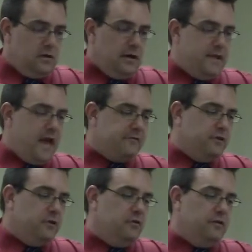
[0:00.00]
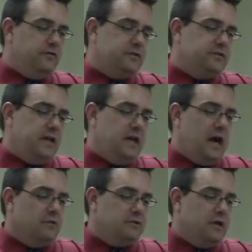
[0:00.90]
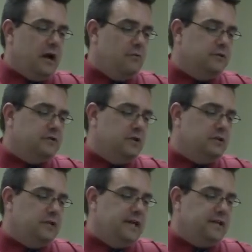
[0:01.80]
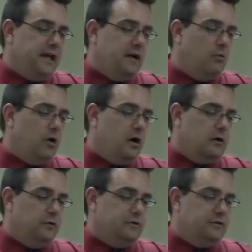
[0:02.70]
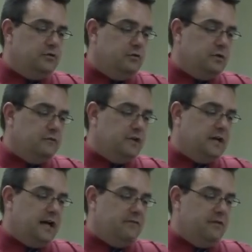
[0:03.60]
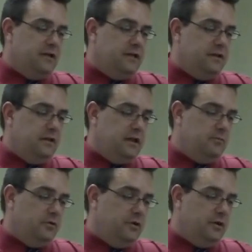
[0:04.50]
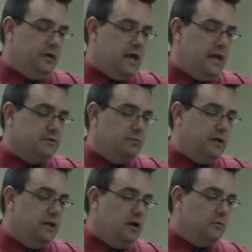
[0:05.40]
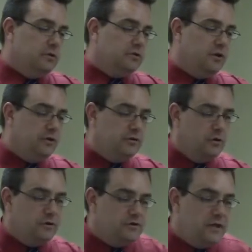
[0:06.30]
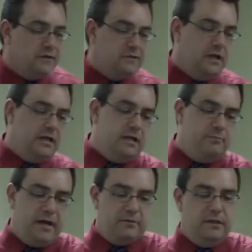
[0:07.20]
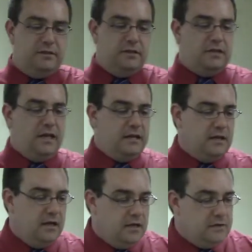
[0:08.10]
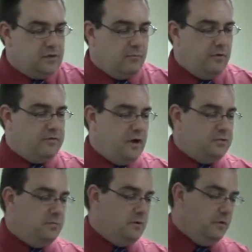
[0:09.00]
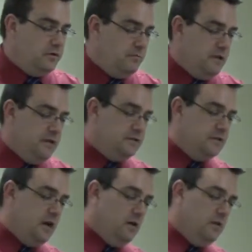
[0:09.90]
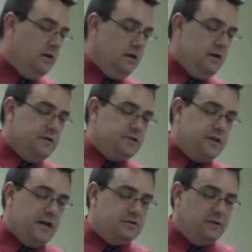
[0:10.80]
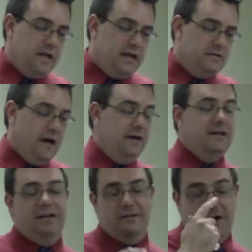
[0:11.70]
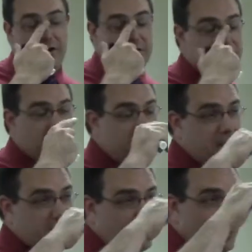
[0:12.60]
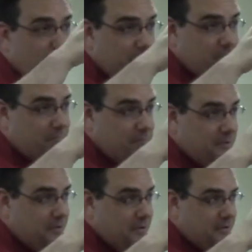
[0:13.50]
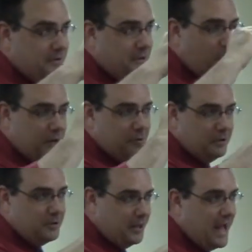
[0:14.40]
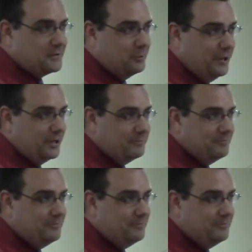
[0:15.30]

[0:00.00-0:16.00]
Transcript: On the afternoon of this day, I was, I was taking a walk with the steward of the convent in the neighborhood, and as we returned towards sunset, he begged me to take some refreshment with him in his cell. Scarcely, now, notice, in his what? Cell. Now, what did we learn last week?